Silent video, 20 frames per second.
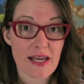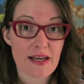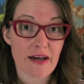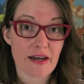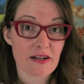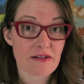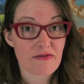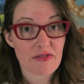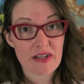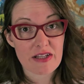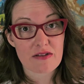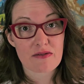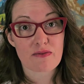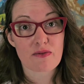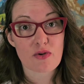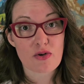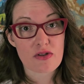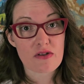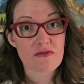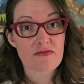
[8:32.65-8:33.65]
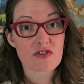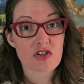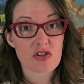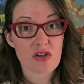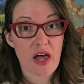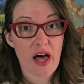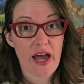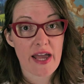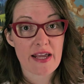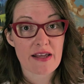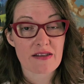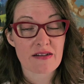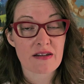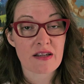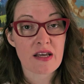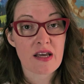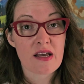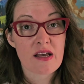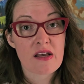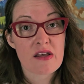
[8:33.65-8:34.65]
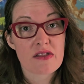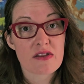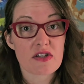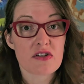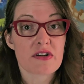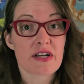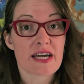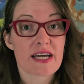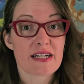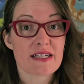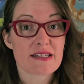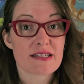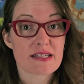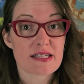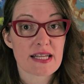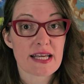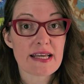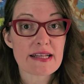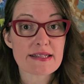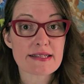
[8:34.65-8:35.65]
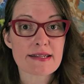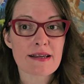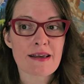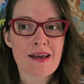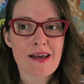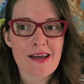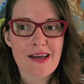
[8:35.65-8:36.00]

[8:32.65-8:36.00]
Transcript: kind of like the 4th of July in the United States.